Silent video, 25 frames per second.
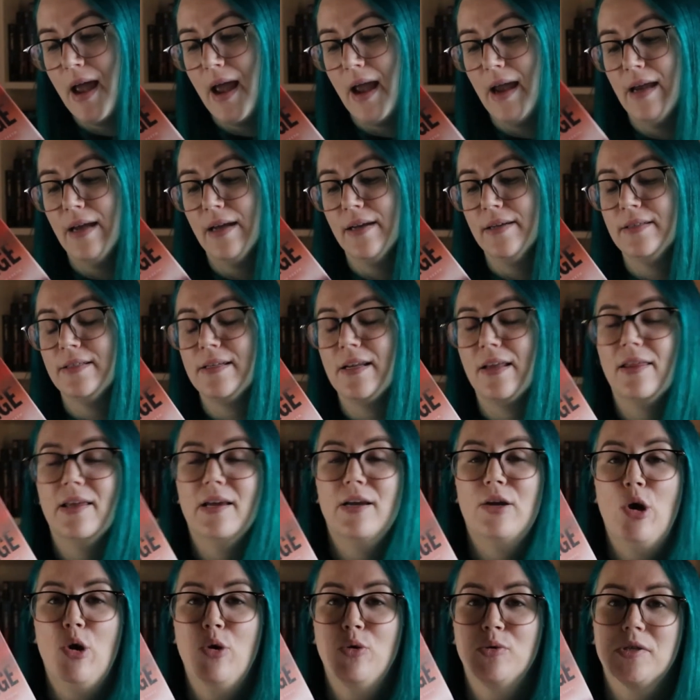and they
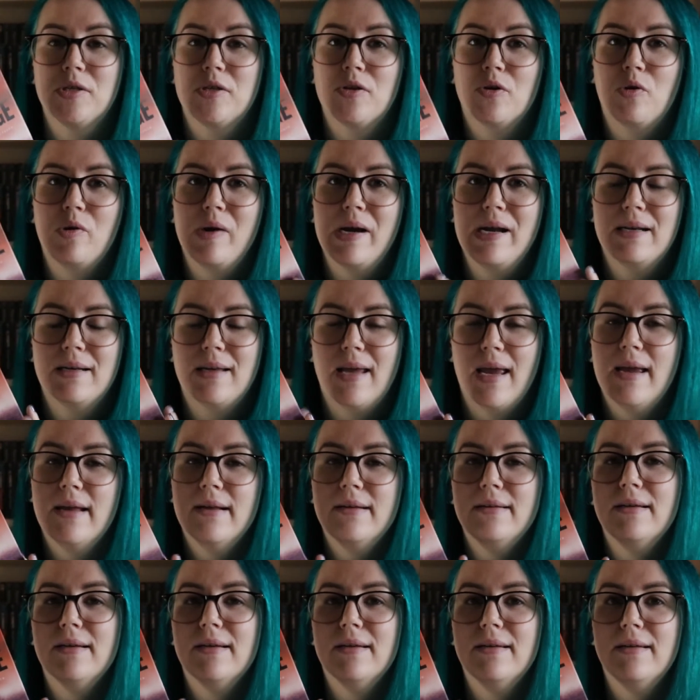go to the Grand
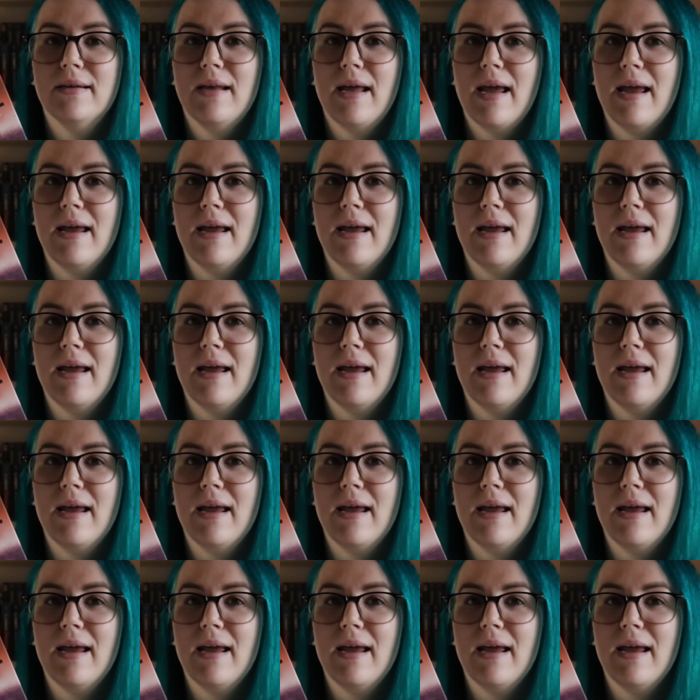Canyon,